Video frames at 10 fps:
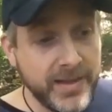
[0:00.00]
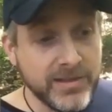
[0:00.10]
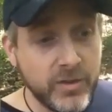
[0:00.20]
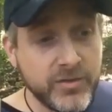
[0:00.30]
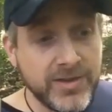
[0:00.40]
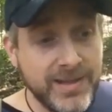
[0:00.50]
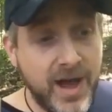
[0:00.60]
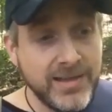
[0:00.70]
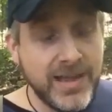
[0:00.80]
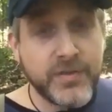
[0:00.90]
it looks a
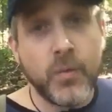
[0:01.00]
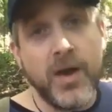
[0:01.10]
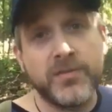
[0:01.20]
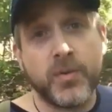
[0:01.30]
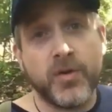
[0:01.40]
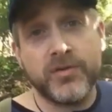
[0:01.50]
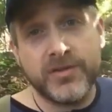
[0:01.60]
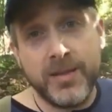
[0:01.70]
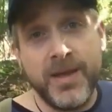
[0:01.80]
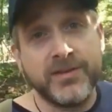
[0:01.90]
lot like the Westborough
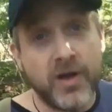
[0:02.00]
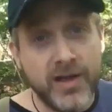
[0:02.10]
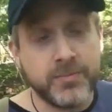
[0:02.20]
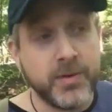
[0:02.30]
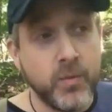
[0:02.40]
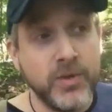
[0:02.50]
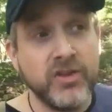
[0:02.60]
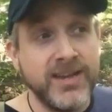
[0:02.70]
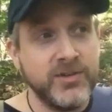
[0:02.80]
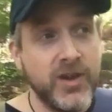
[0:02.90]
State Mental Hospital,
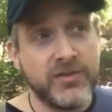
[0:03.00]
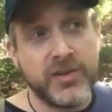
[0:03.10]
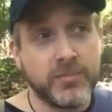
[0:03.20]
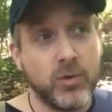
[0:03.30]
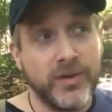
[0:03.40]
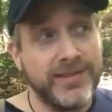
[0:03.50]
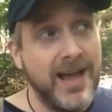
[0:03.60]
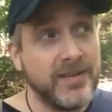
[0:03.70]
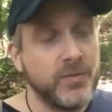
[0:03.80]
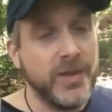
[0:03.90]
which I just explored
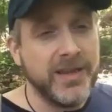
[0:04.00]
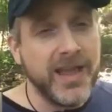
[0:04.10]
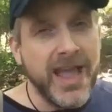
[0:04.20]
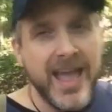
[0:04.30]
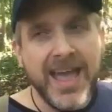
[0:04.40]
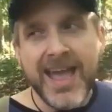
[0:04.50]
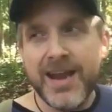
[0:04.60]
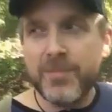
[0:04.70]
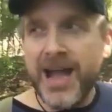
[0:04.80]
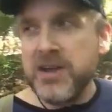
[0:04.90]
last week.
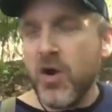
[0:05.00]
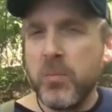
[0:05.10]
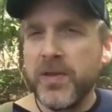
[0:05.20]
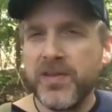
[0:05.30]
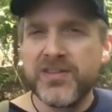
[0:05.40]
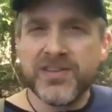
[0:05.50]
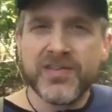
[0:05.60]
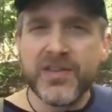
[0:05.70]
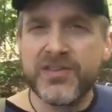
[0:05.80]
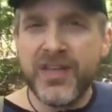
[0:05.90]
And I'm kind of hoping this
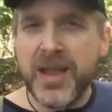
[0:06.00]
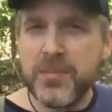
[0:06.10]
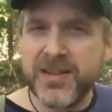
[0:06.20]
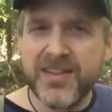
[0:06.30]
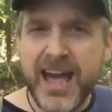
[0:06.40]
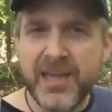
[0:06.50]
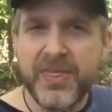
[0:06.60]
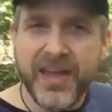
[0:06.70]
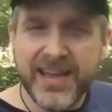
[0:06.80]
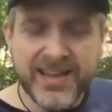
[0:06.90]
isn't the same
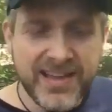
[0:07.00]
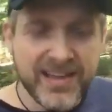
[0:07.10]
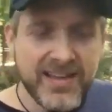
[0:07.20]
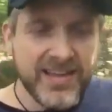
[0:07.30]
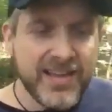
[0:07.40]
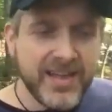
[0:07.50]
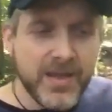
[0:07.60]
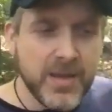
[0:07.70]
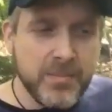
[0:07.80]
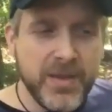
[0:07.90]
exact thing,
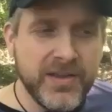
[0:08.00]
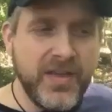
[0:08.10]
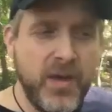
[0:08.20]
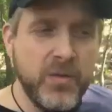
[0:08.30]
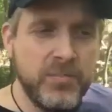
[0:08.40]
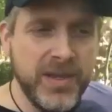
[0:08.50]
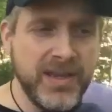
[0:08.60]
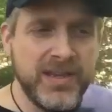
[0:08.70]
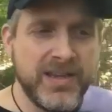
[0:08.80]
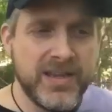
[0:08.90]
because that would
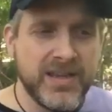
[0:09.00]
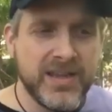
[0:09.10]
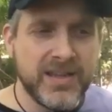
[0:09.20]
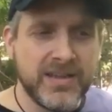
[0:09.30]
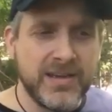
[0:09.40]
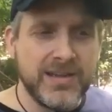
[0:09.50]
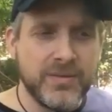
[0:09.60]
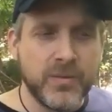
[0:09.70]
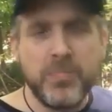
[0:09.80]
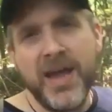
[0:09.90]
be a
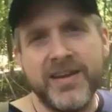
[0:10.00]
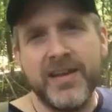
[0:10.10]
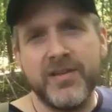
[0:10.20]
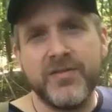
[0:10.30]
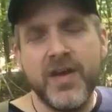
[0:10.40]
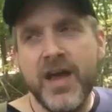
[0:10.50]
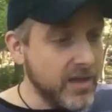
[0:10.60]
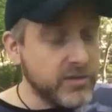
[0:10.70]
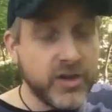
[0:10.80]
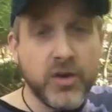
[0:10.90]
little repetitive.
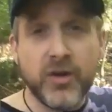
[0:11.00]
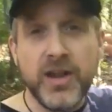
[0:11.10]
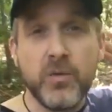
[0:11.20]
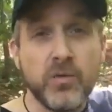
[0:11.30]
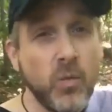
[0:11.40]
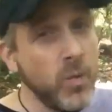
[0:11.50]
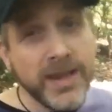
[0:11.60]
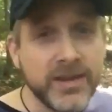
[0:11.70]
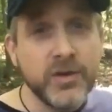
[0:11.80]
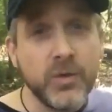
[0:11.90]
Security was
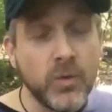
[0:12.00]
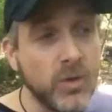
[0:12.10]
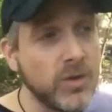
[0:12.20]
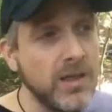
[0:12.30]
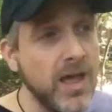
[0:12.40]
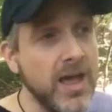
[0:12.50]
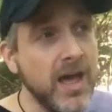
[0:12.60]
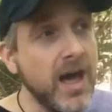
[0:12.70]
wicked cool.